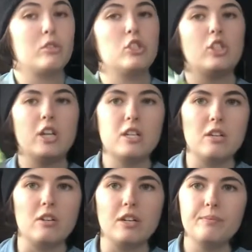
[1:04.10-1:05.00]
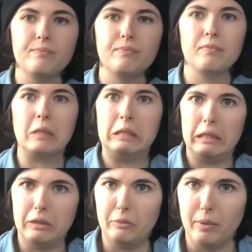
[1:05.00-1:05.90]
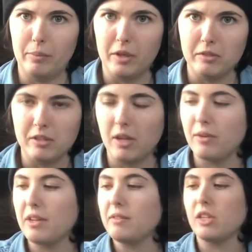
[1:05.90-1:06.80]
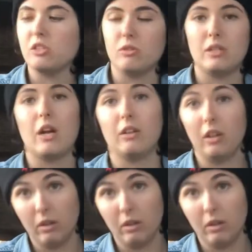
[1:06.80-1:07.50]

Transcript: Jane Eyre I hope I pronounced that right that shows how little